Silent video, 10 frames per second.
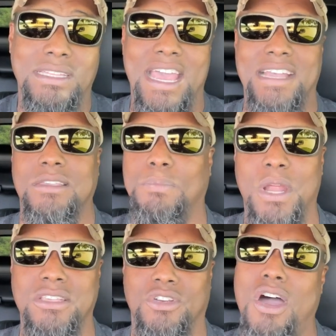that
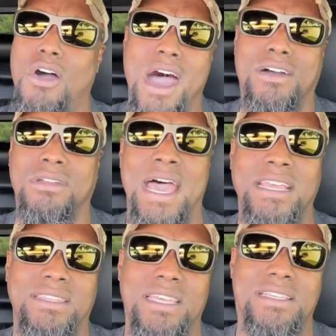suppressor. Oh, I don't
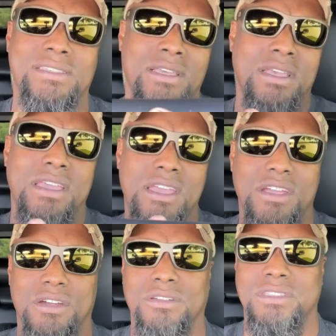like this.
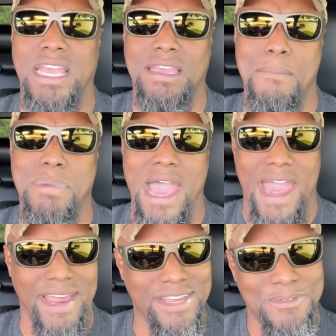Here, take it
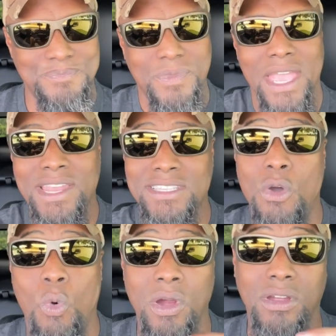back. It
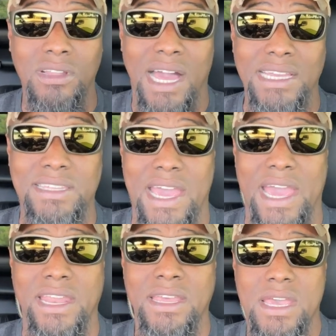doesn't work like
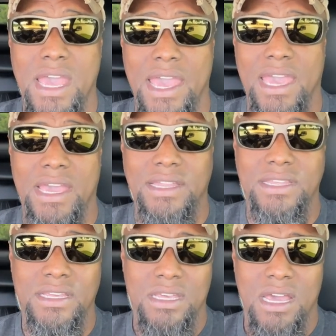that.
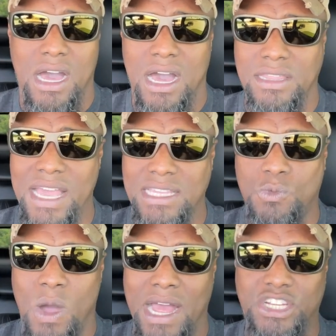And that's
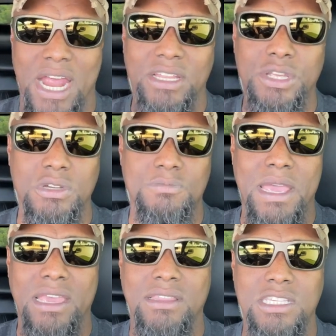why I try to do as
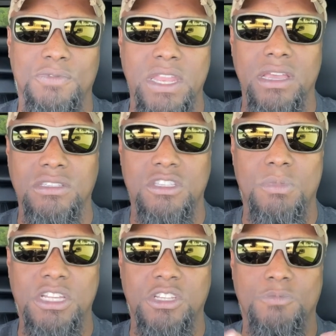many of these videos as
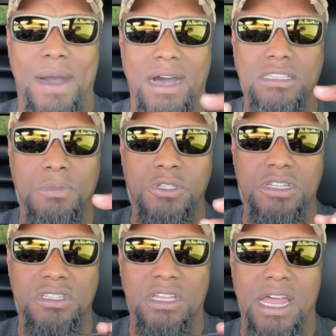much as possible,
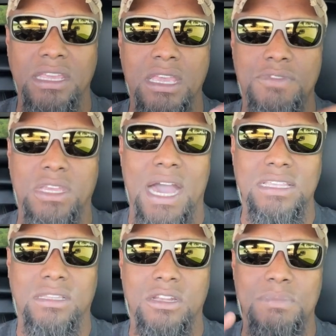just to kind of give you
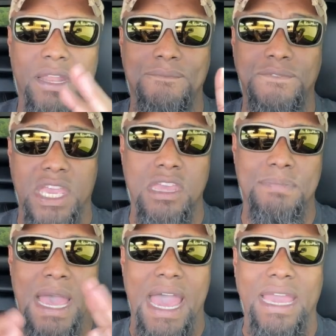guys a little bit of
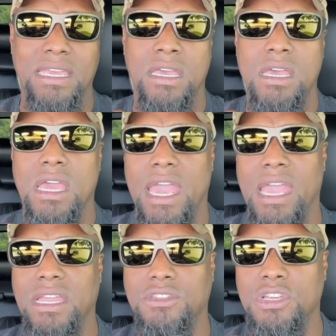feedback.
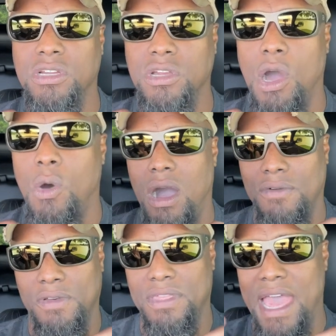And you can go
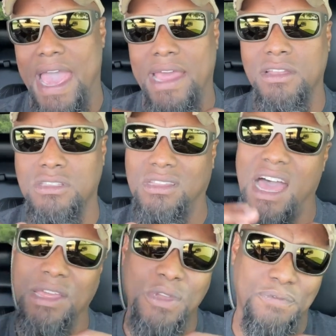of that. There's a
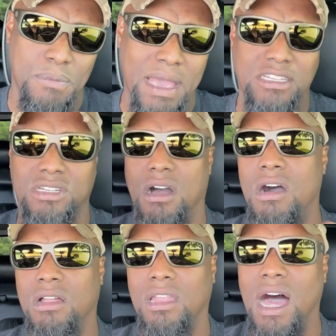lot of information
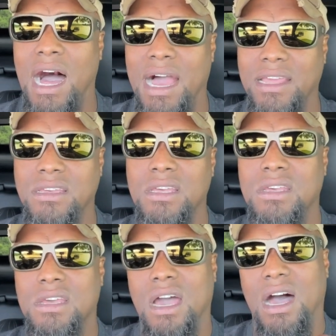
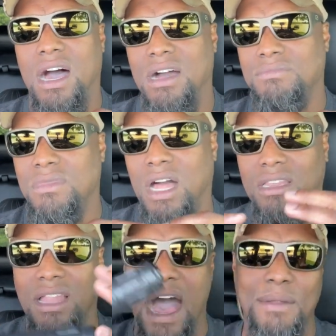online, a
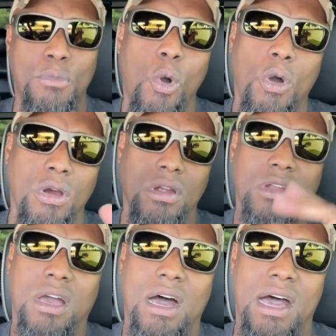lot more
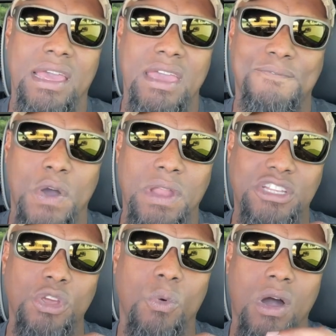info
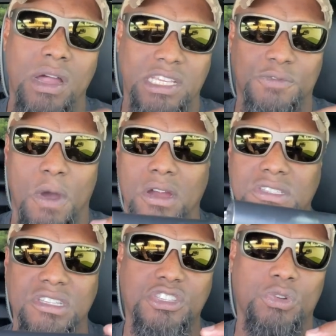that you want as far
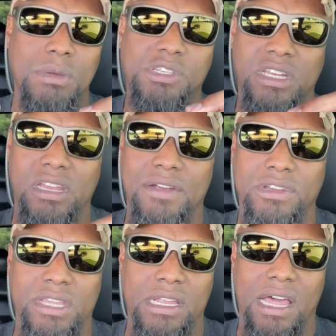as description and
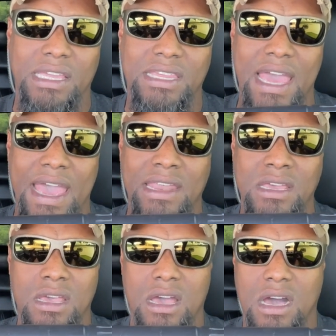everything like that.
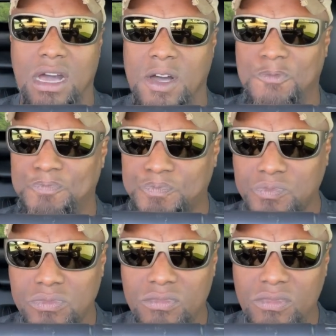
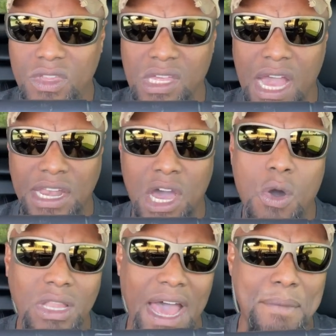I
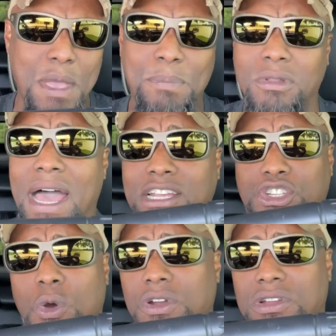know a lot of people like
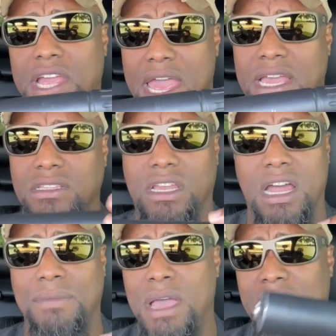shorter cans, and
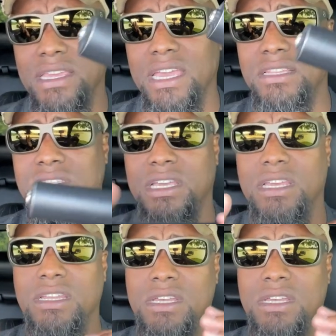I'm not against it.